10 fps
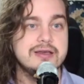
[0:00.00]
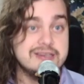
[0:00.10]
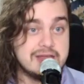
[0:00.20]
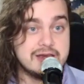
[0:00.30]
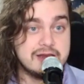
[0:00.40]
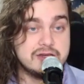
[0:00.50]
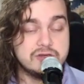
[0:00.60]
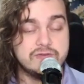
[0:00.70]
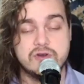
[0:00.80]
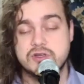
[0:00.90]
Detonation
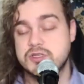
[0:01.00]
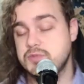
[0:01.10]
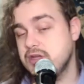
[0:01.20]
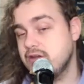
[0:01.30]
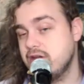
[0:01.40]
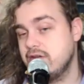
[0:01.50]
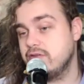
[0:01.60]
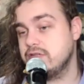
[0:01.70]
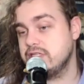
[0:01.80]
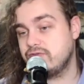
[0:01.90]
FocusMe
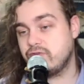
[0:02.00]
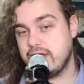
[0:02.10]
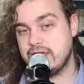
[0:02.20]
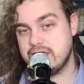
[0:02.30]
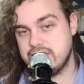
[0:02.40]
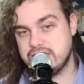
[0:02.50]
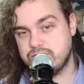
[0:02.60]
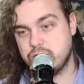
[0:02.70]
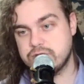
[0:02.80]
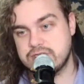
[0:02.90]
versus Frank
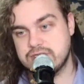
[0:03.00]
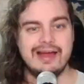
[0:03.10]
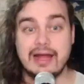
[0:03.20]
Esports.